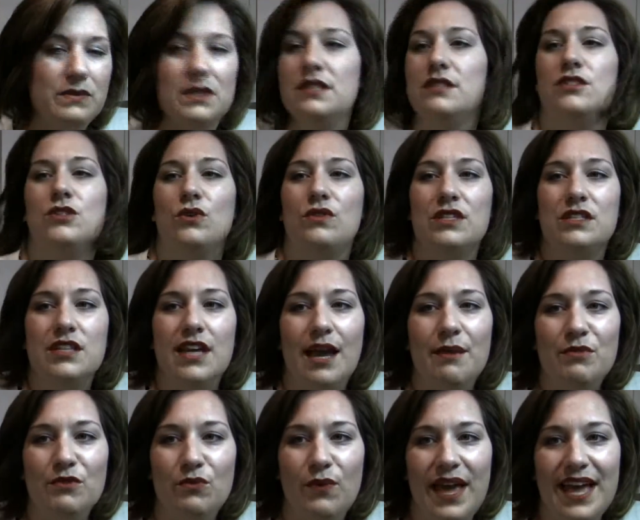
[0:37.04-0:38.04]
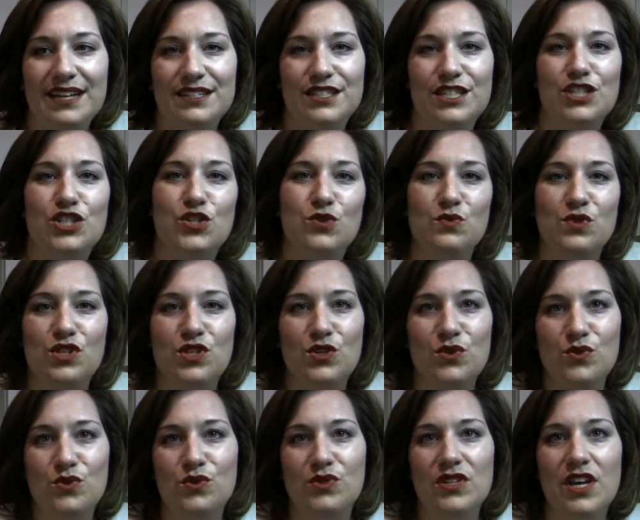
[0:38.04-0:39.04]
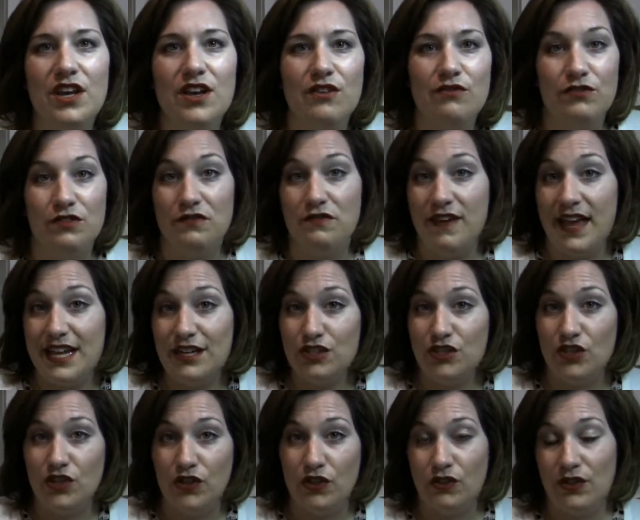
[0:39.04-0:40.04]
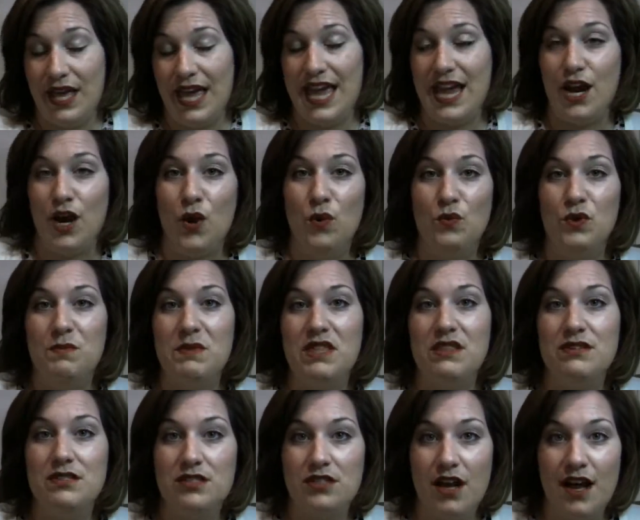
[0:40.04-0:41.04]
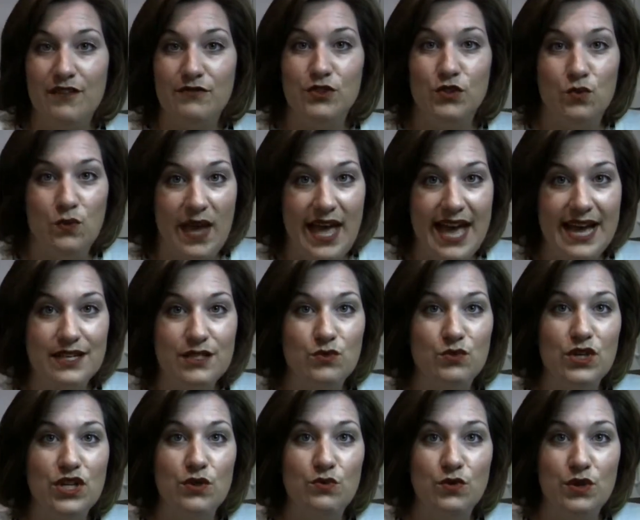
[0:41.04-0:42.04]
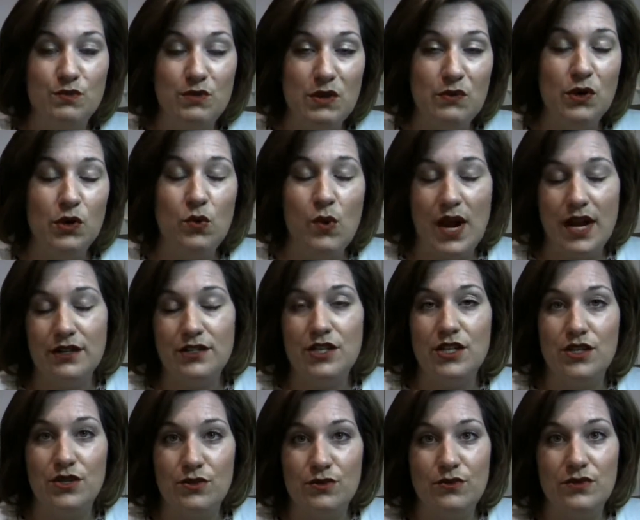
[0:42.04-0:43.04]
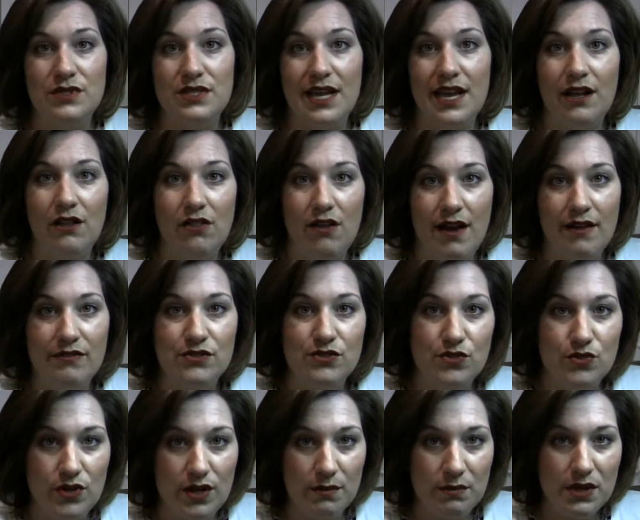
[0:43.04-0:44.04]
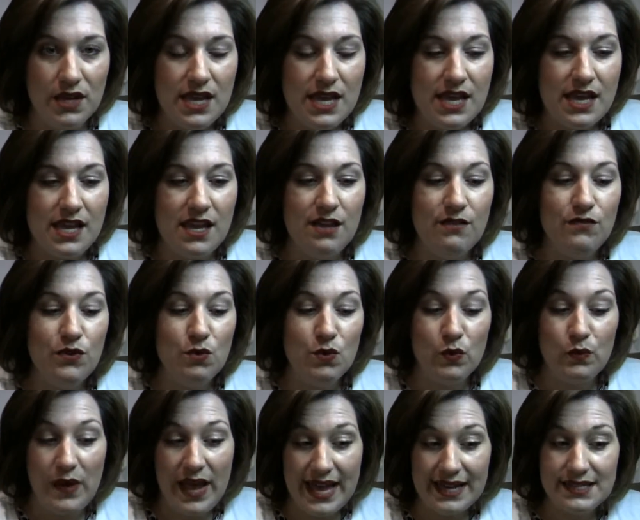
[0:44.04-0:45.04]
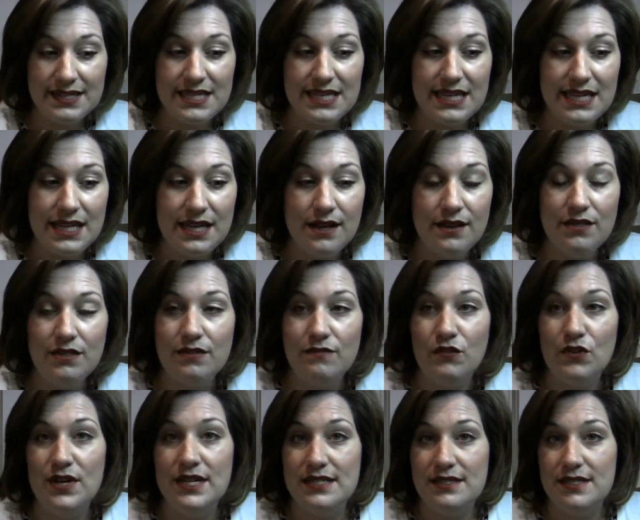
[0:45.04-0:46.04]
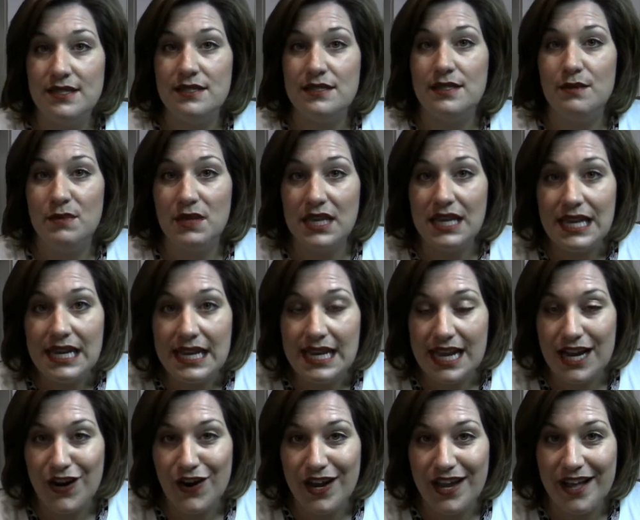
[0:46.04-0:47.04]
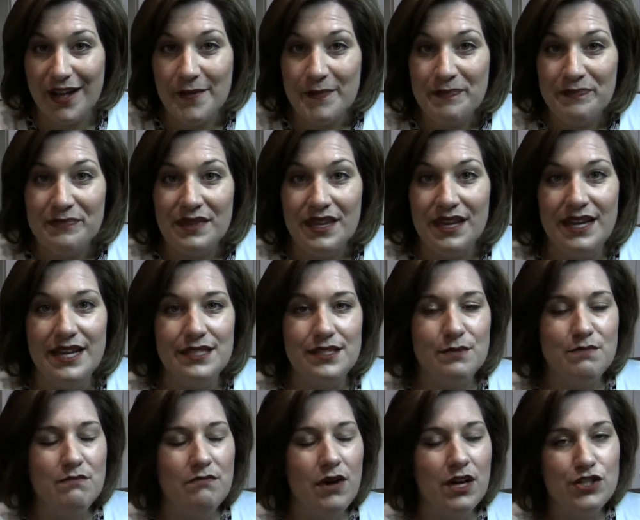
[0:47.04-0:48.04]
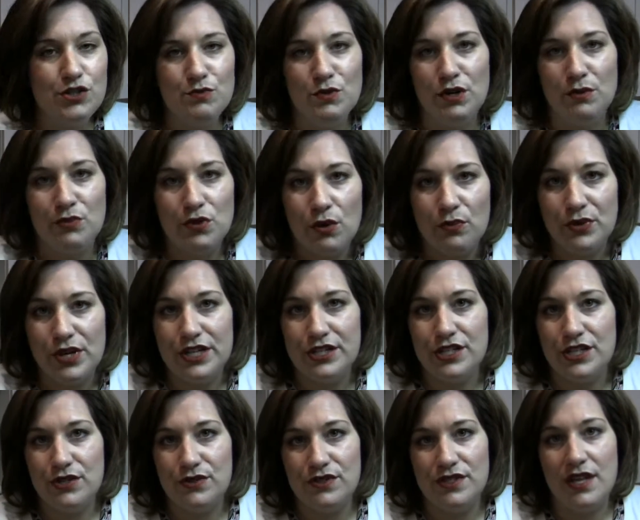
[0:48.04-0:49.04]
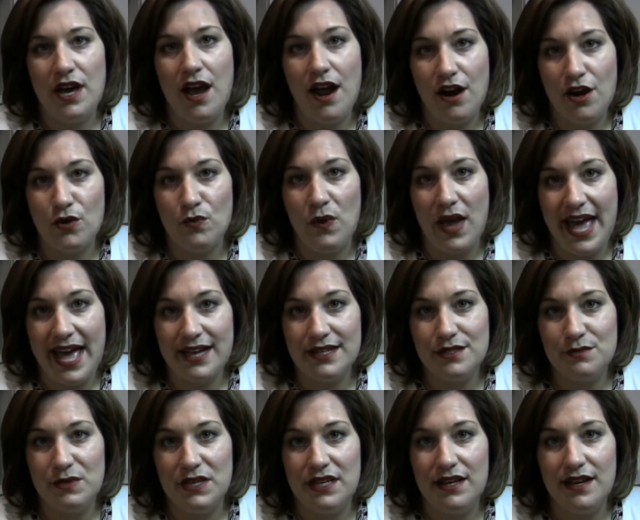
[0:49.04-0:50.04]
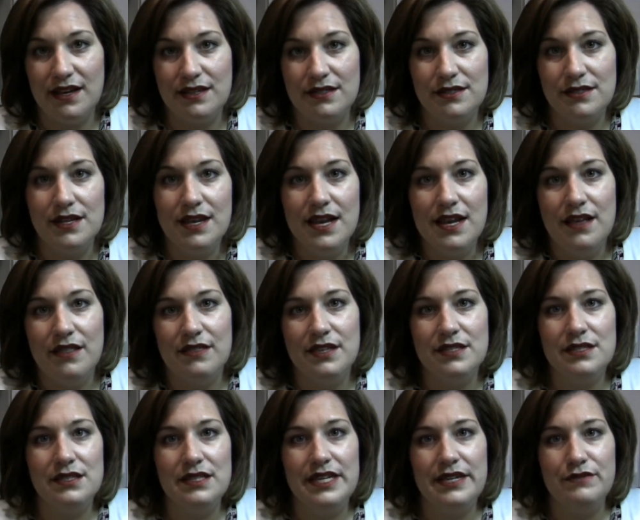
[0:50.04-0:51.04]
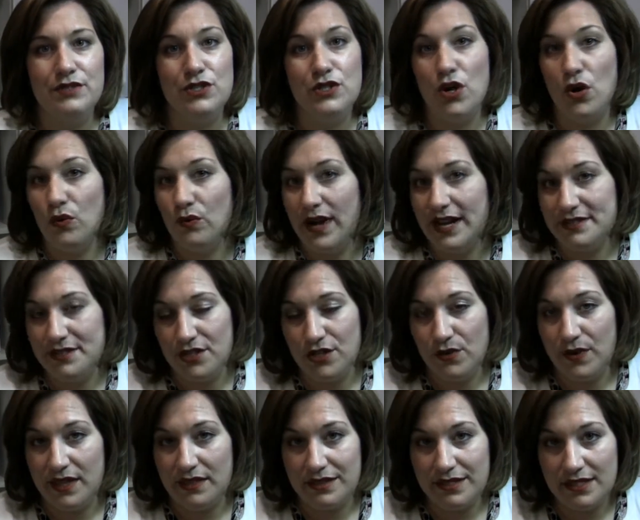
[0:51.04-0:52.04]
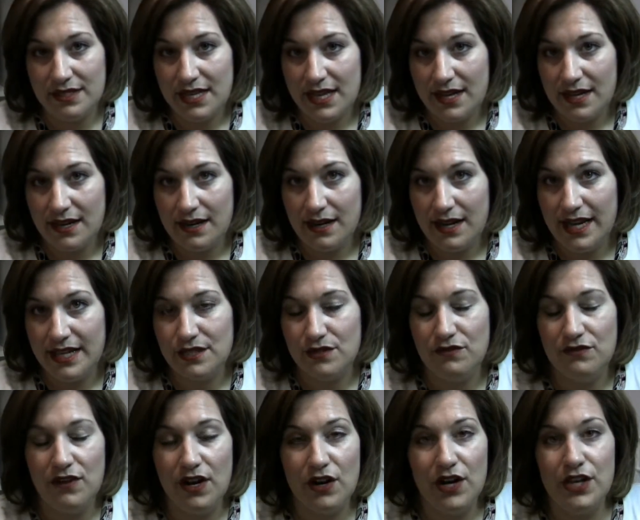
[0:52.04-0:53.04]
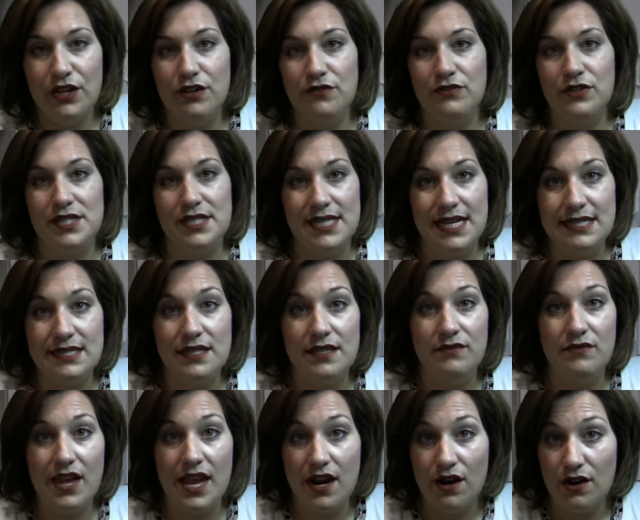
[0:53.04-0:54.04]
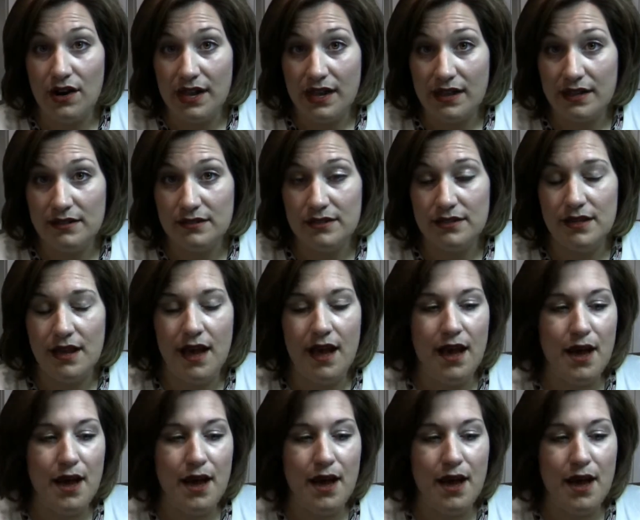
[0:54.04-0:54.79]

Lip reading: So the type of wax that you would use for facial hair would be the softer wax, where you would be required to use a cloth strip. If you were waxing, for instance, the bikini area, it's much more appropriate to use the hard wax because this leaves no residue on the skin. It's very good for sensitive areas.